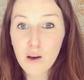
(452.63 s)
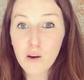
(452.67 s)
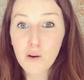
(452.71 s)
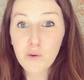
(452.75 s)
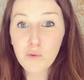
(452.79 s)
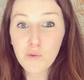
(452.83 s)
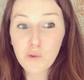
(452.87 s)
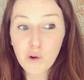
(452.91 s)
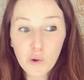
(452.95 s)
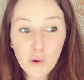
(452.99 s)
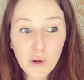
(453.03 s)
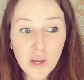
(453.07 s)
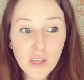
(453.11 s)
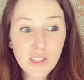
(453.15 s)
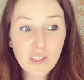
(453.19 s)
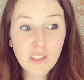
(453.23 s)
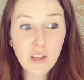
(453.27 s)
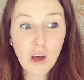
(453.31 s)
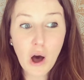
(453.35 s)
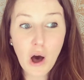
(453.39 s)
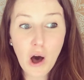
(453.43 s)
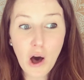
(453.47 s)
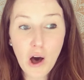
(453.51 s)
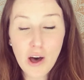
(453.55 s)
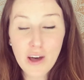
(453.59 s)
Focus
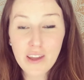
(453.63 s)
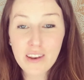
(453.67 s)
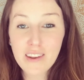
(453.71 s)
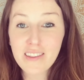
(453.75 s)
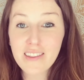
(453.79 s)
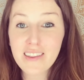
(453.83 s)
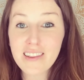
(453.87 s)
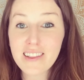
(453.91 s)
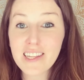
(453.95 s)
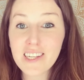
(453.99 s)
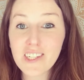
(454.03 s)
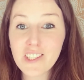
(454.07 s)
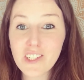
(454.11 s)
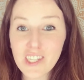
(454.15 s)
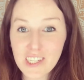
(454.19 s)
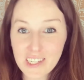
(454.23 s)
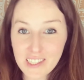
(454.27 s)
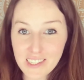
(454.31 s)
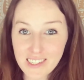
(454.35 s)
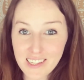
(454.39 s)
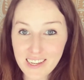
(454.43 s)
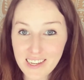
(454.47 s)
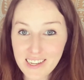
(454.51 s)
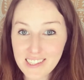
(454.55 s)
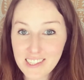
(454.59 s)
on the
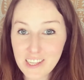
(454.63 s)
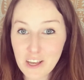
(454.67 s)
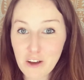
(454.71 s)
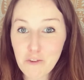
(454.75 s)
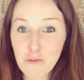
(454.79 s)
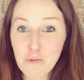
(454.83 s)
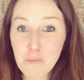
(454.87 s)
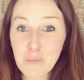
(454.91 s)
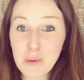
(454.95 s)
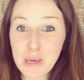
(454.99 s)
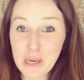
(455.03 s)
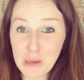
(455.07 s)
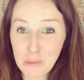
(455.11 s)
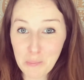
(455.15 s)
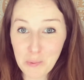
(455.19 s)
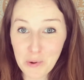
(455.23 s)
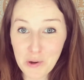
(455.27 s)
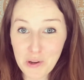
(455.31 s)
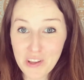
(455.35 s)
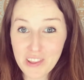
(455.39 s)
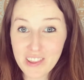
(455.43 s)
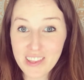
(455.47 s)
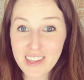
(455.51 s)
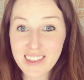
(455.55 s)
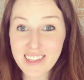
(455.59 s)
logistics of
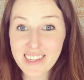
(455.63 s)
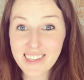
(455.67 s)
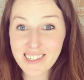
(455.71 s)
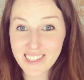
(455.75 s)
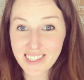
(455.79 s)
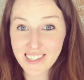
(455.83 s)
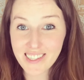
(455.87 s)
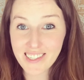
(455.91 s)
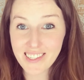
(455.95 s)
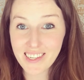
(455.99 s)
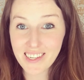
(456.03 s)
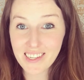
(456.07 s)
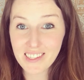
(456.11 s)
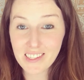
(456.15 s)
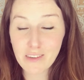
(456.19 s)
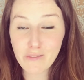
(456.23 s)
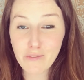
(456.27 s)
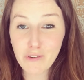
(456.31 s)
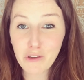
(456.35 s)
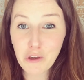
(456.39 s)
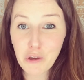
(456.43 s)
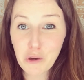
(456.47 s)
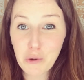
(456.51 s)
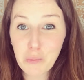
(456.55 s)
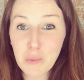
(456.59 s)
people, the logistics of
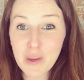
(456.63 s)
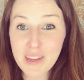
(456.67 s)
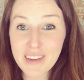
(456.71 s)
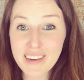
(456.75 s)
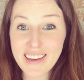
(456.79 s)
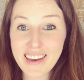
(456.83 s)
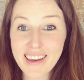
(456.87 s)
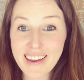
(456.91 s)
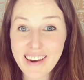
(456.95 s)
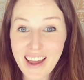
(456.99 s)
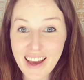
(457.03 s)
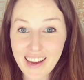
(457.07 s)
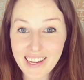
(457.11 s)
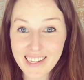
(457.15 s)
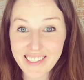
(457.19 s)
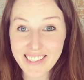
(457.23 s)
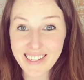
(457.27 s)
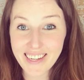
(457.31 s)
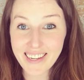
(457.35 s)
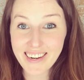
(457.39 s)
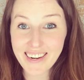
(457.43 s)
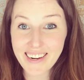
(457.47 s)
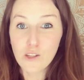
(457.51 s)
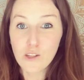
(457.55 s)
human connection.